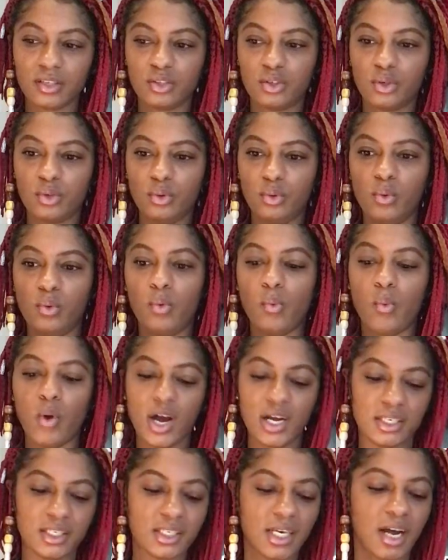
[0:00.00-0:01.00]
to
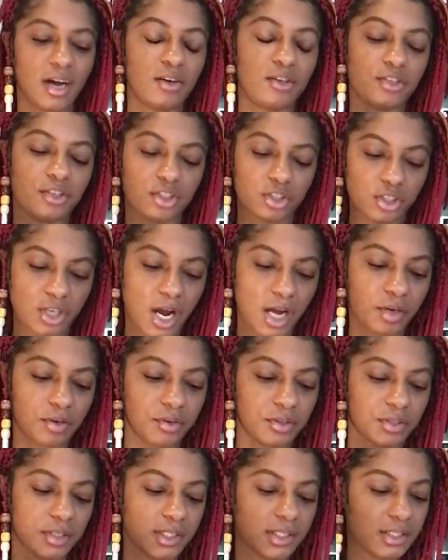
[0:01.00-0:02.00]
wash out your
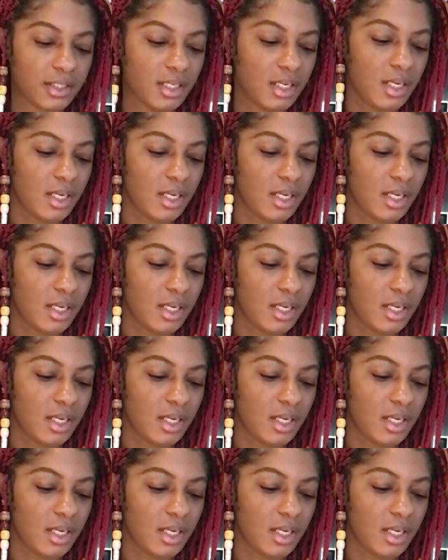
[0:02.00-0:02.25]
chakras